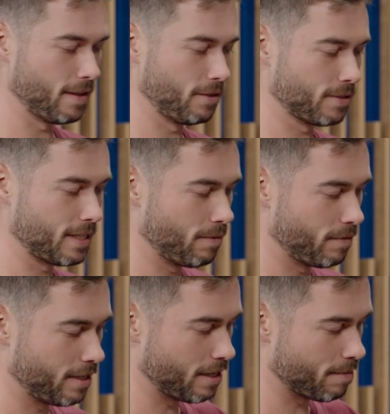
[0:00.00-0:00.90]
then you'll see
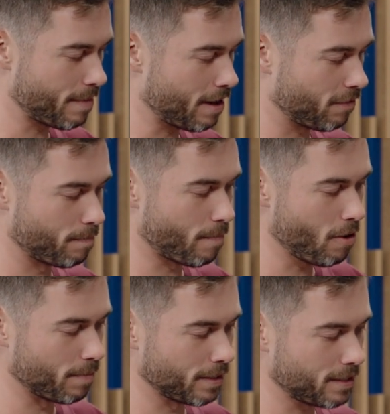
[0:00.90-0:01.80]
within a matter of
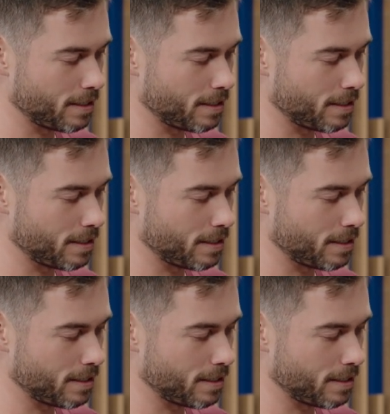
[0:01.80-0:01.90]
moments,